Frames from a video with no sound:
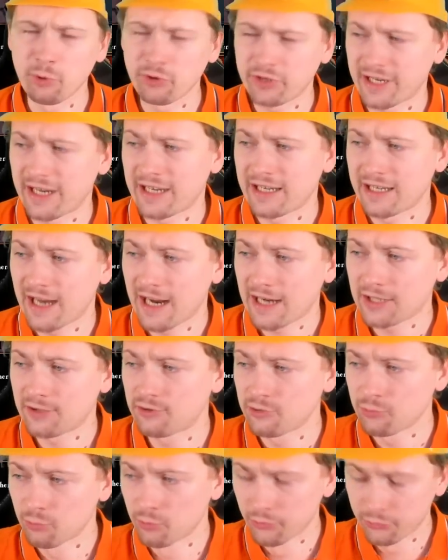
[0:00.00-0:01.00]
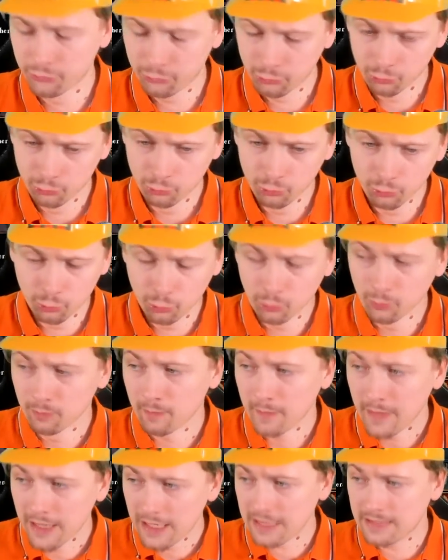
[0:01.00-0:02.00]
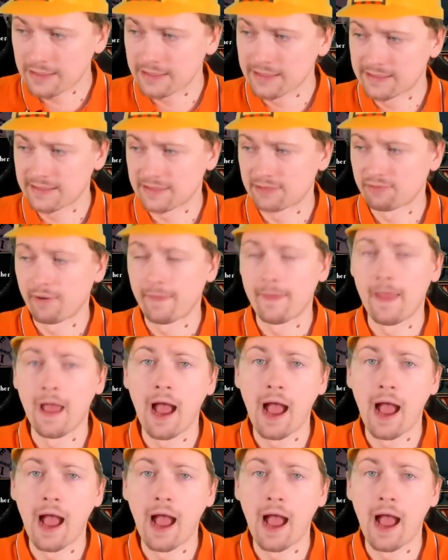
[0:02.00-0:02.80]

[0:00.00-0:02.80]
what I actually want to do to make this run